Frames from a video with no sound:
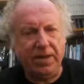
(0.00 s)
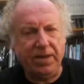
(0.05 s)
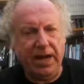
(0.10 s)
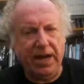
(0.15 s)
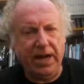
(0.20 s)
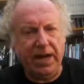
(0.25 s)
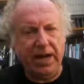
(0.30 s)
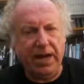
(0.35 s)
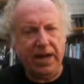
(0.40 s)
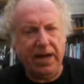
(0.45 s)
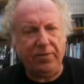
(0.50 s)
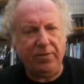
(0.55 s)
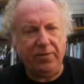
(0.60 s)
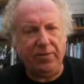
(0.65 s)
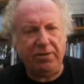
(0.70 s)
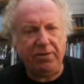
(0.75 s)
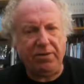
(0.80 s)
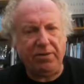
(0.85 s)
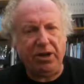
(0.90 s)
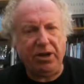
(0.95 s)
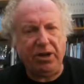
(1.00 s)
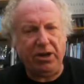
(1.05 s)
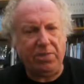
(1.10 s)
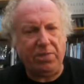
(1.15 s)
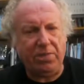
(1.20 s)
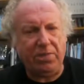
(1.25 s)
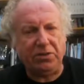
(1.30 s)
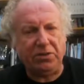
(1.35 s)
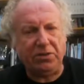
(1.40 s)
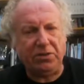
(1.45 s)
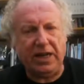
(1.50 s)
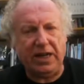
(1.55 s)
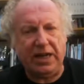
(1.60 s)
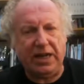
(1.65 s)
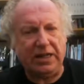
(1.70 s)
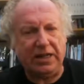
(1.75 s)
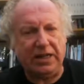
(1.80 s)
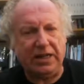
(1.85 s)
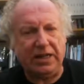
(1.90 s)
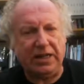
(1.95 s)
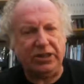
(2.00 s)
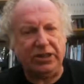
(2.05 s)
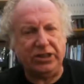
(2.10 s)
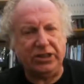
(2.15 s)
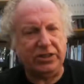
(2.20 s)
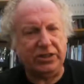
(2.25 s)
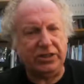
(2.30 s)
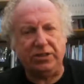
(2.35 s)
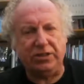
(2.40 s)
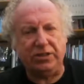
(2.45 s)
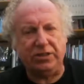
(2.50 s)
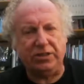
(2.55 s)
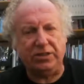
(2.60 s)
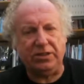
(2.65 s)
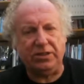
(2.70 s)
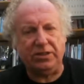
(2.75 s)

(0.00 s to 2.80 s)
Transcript: uh, and whether he overdosed or not, she doesn't know.